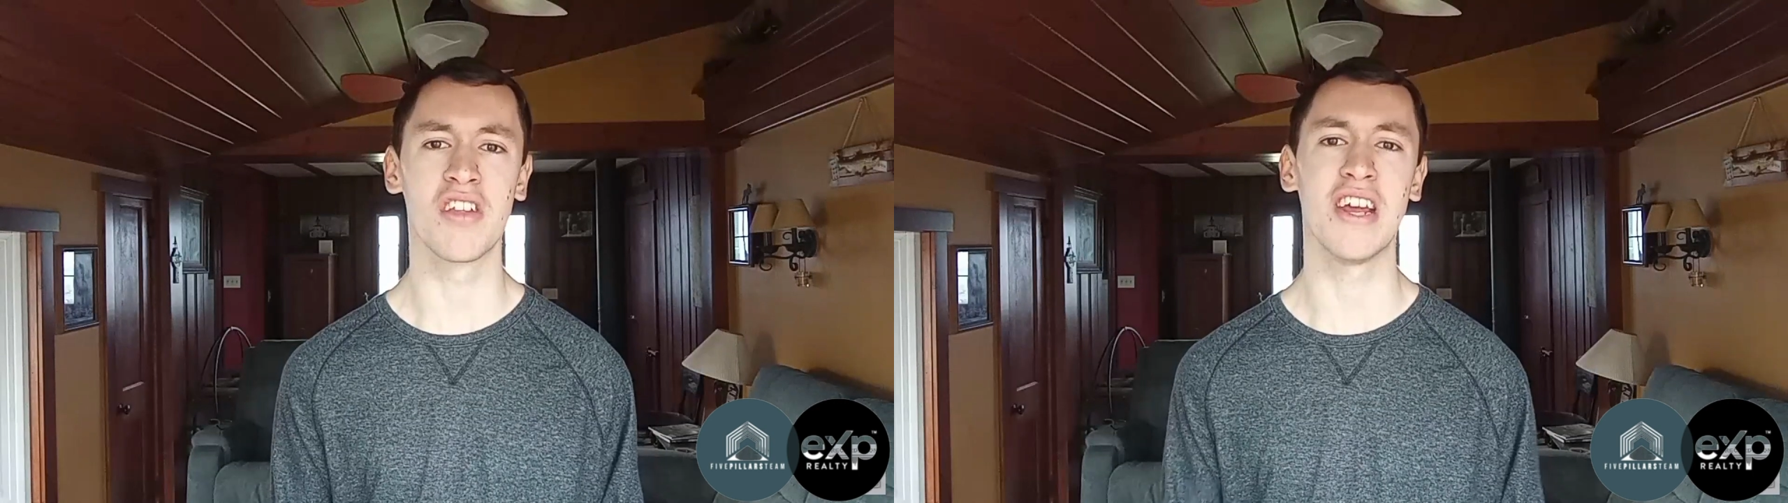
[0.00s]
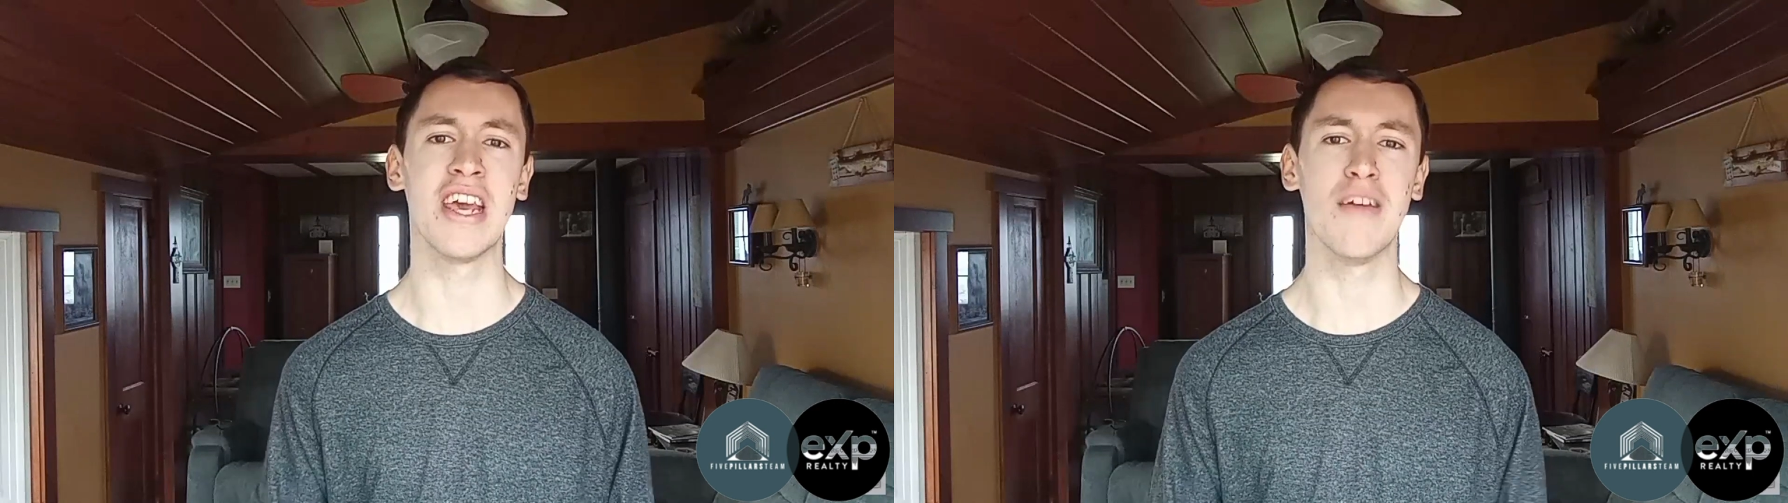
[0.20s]

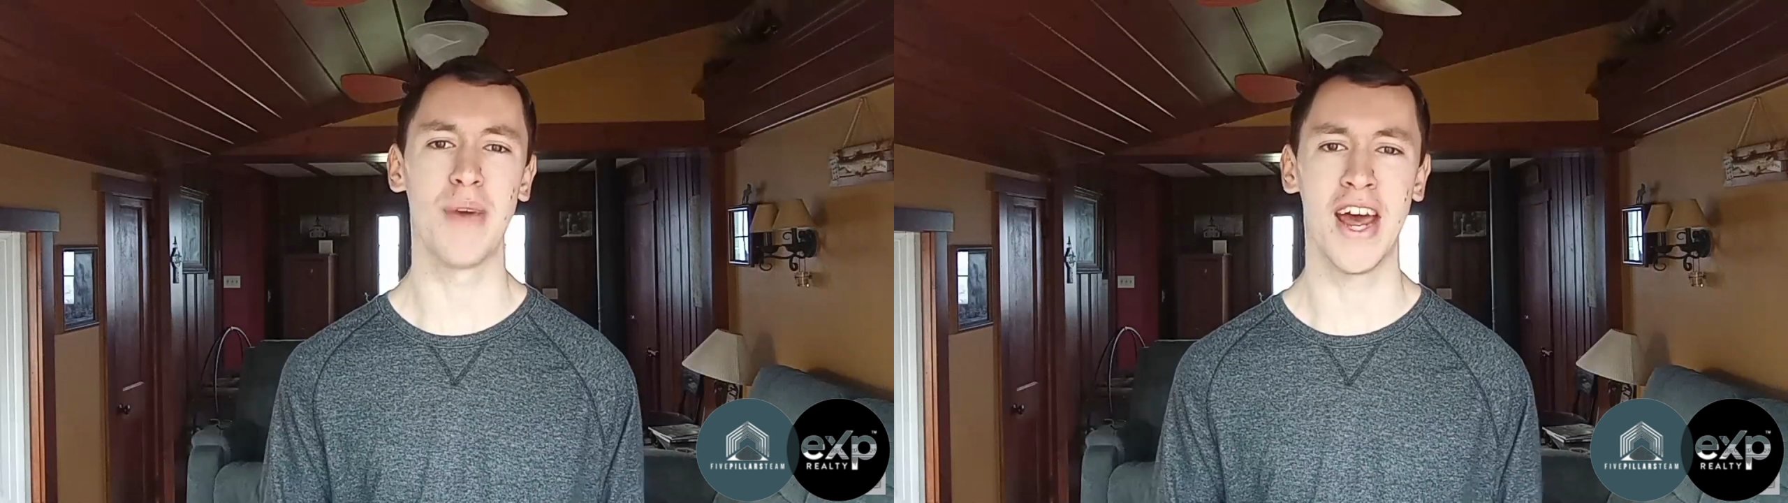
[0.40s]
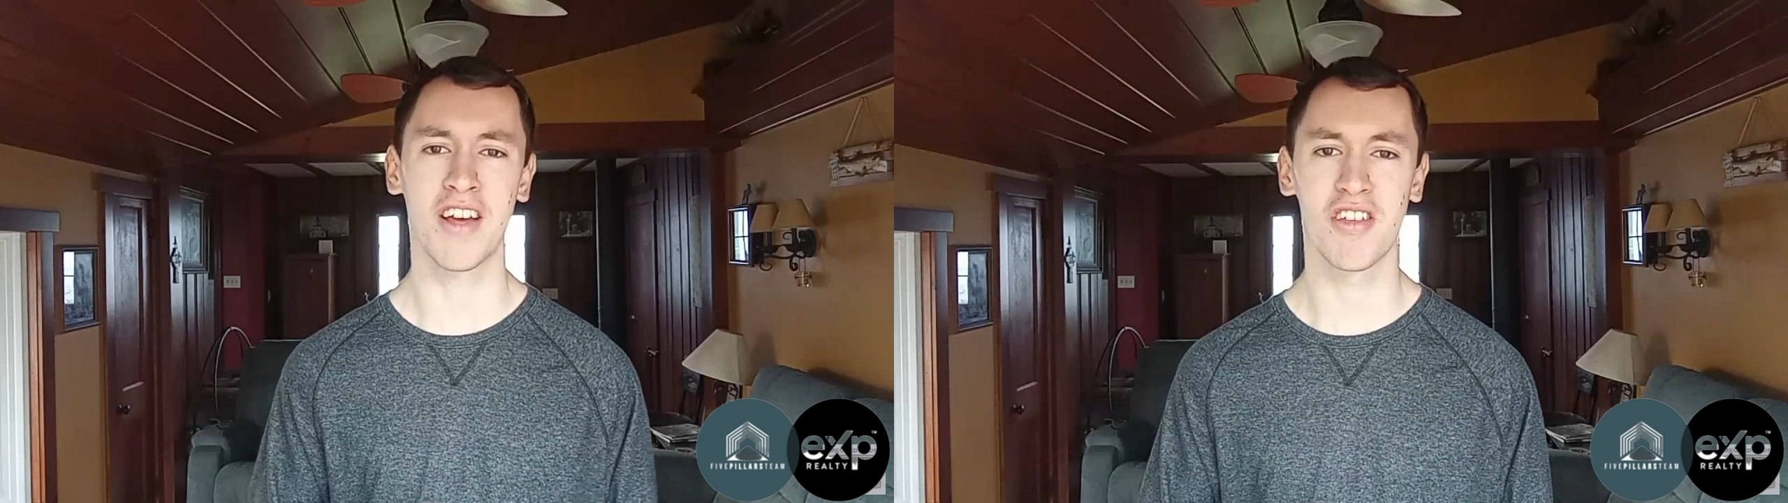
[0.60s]
date
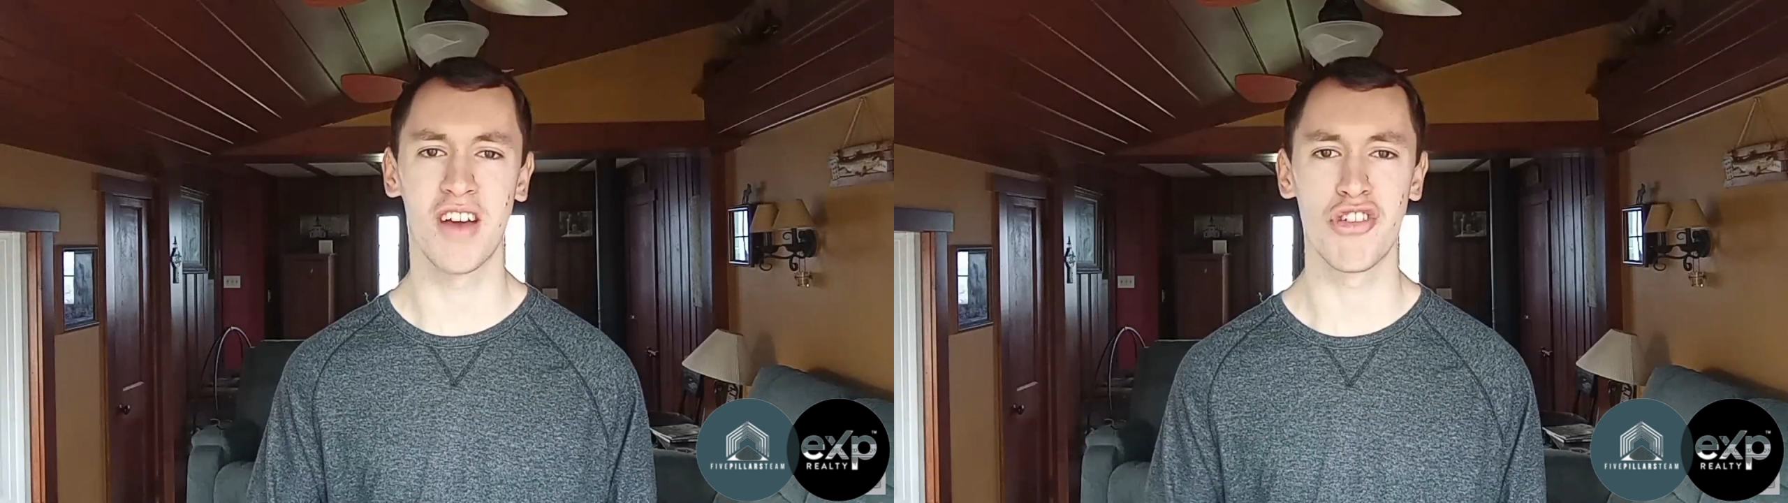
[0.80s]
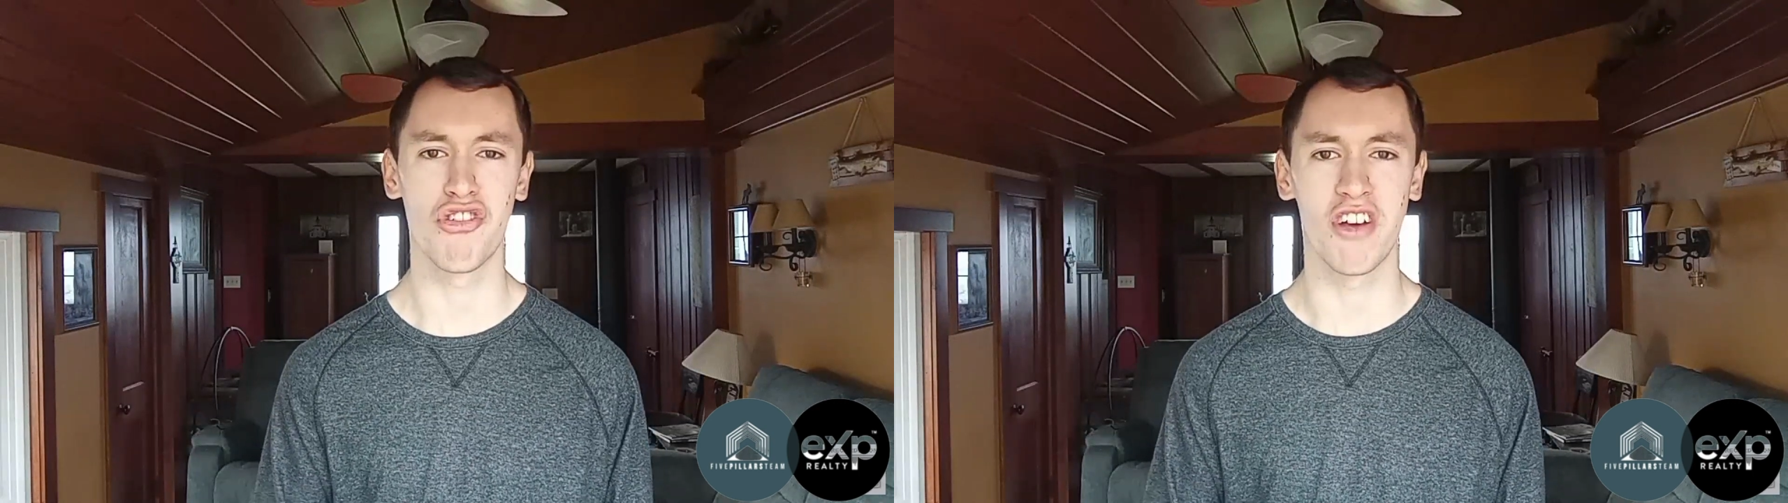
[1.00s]
back
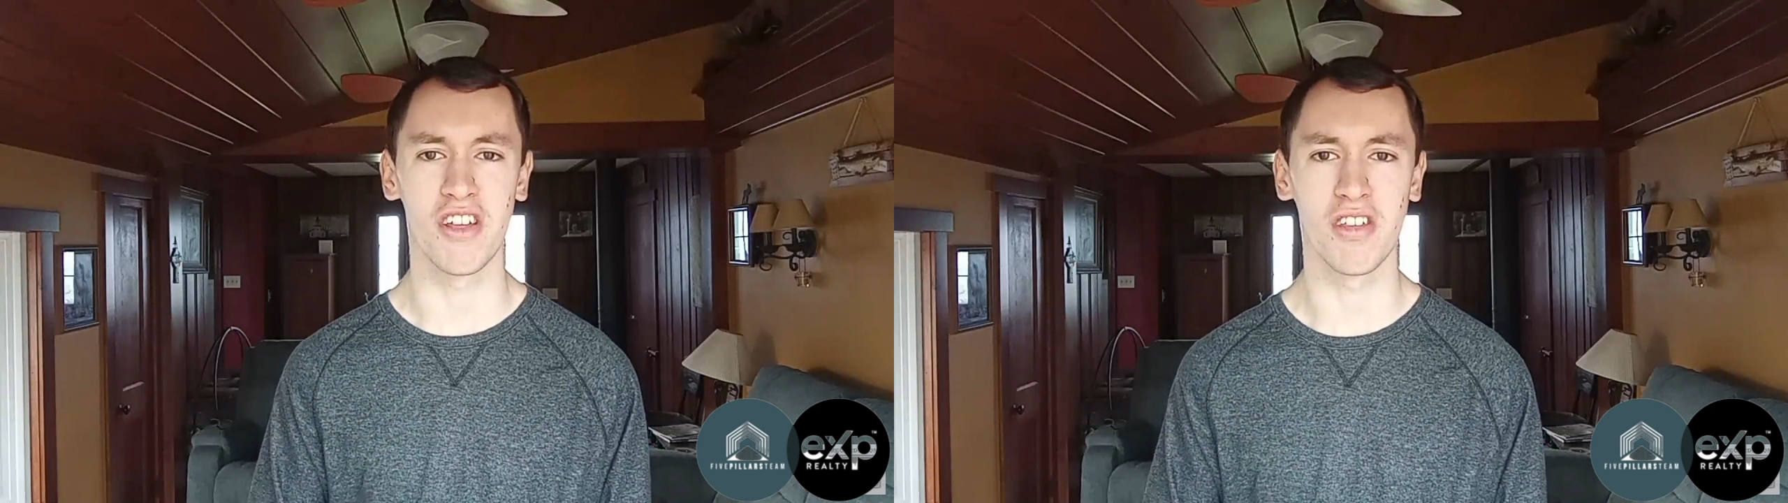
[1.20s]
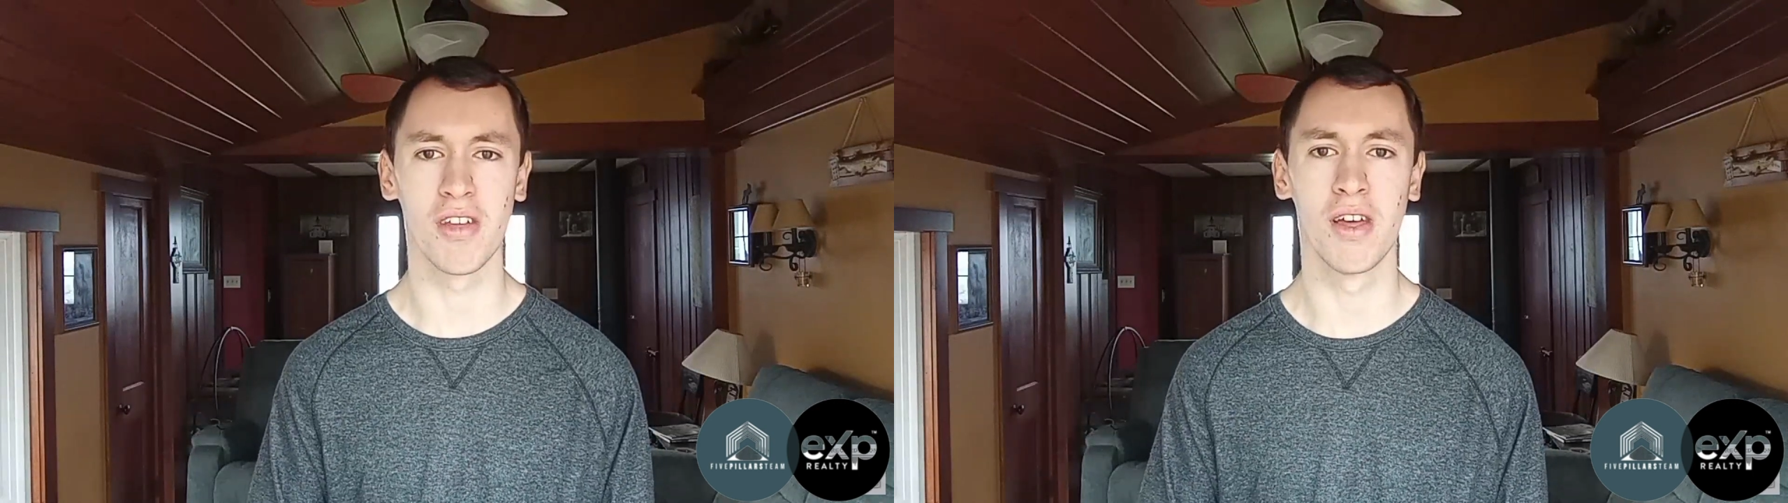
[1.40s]

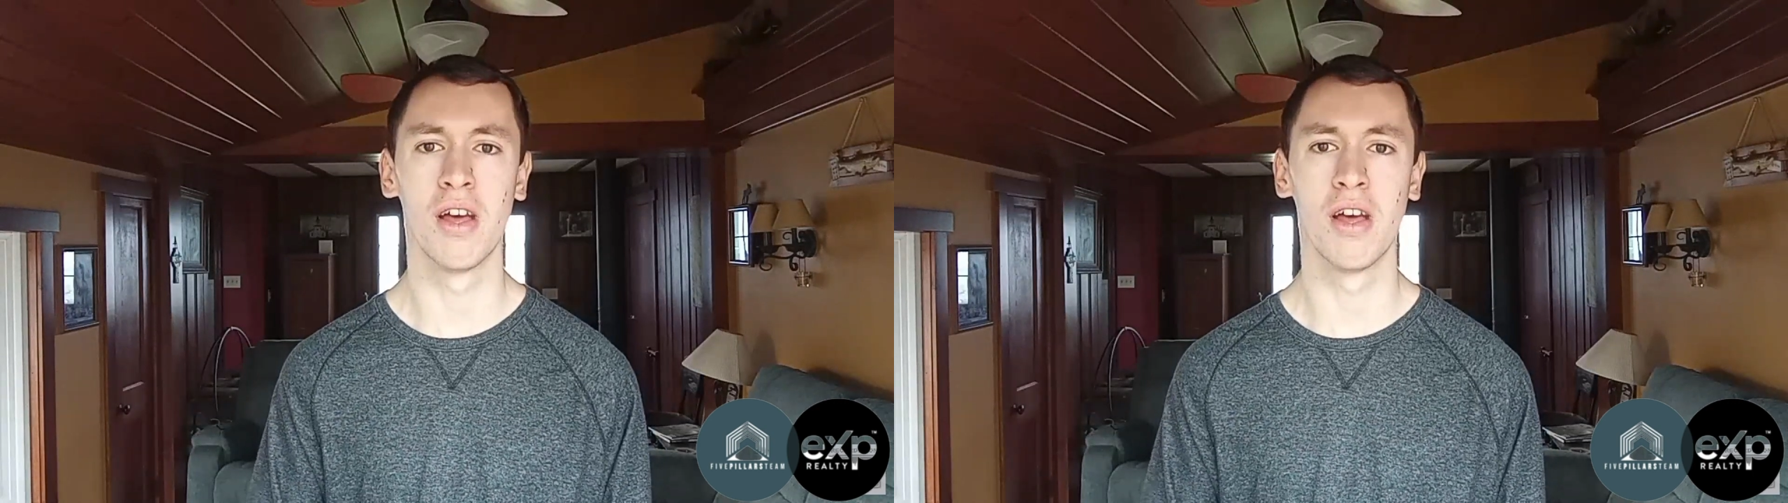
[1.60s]
centuries.